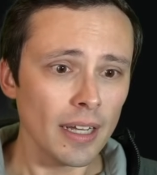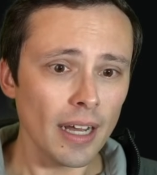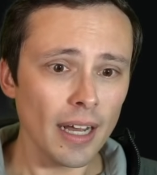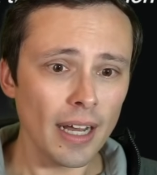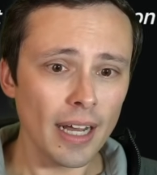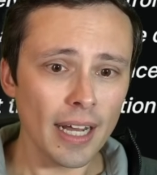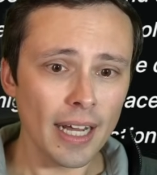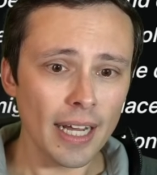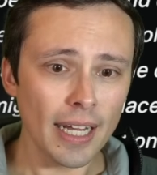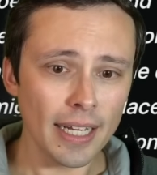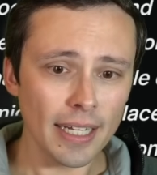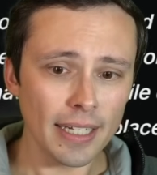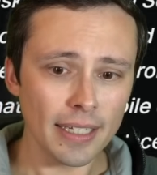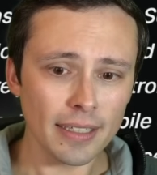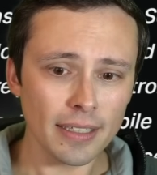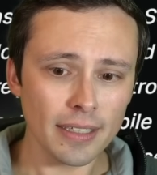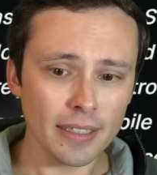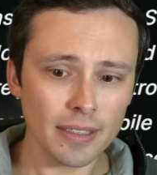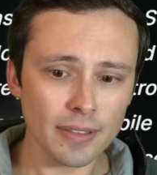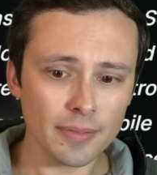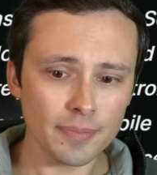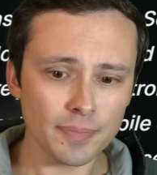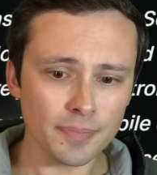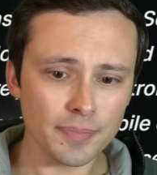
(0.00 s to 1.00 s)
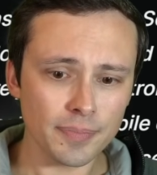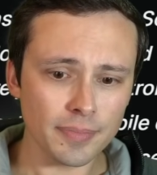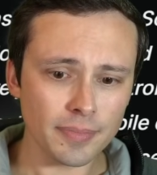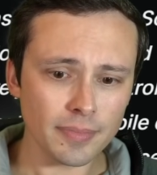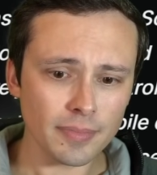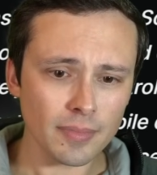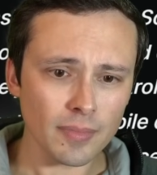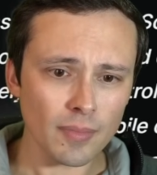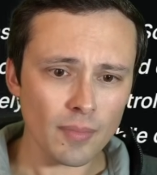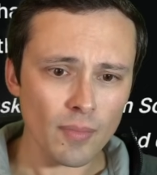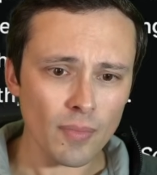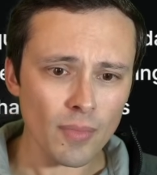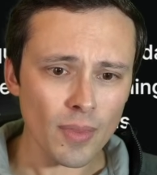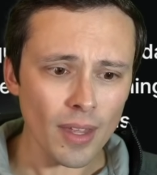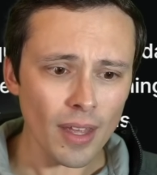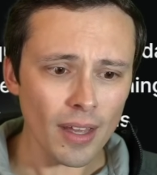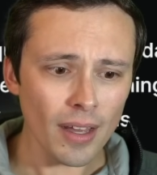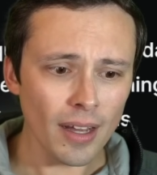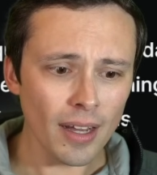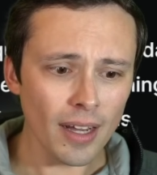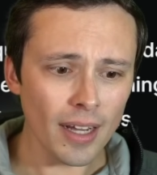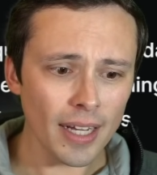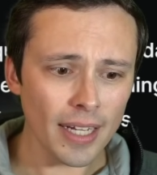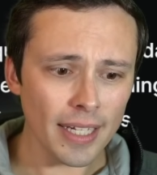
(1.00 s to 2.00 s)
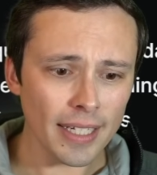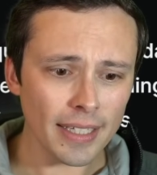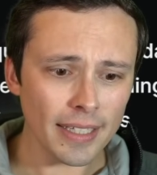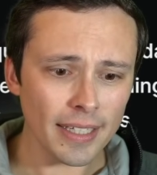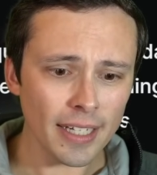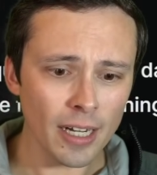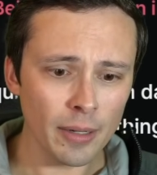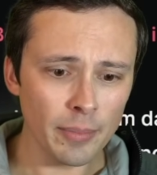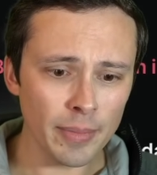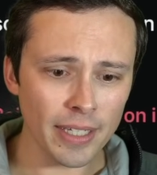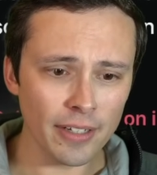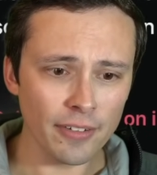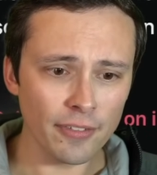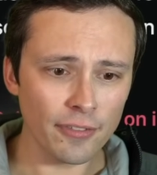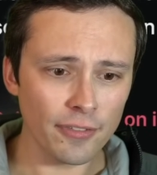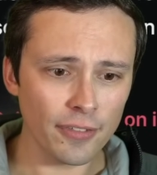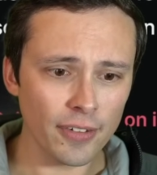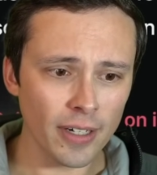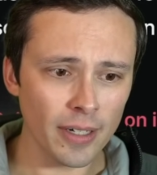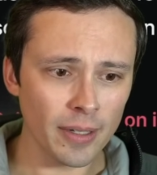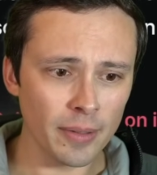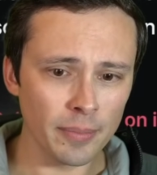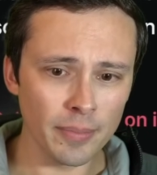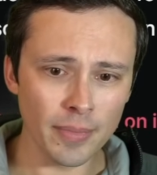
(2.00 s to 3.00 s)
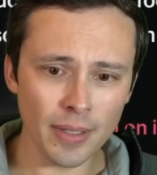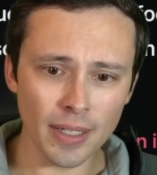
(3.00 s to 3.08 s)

Uh, uh, coming from,